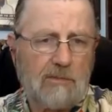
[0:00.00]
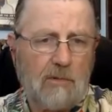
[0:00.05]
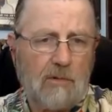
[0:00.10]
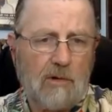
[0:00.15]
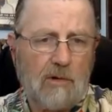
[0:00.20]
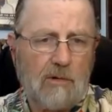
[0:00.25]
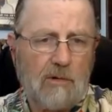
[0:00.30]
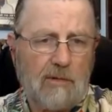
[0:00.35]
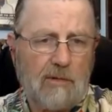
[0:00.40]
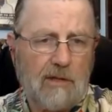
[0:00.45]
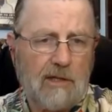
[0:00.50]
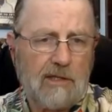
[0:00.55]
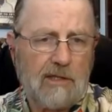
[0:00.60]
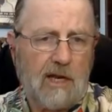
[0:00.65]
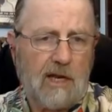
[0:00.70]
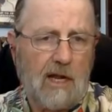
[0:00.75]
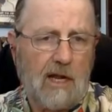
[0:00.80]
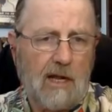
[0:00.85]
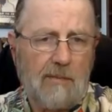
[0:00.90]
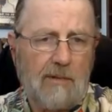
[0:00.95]
the board with
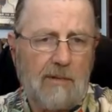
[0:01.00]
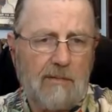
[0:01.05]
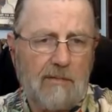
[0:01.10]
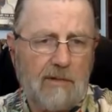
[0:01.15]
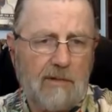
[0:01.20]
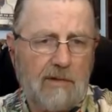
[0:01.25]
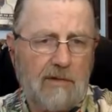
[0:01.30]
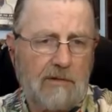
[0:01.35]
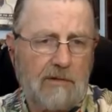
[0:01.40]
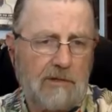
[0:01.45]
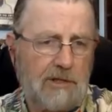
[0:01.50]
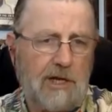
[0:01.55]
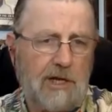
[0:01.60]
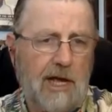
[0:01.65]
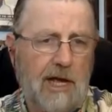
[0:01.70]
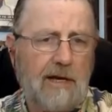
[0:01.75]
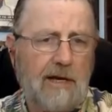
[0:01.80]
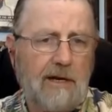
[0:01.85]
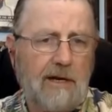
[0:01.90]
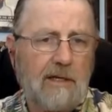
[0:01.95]
Islam and with
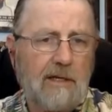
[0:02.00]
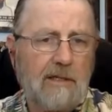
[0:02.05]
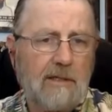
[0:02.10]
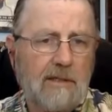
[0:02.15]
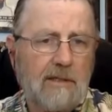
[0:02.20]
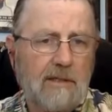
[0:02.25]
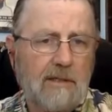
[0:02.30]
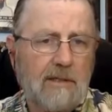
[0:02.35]
Christianity.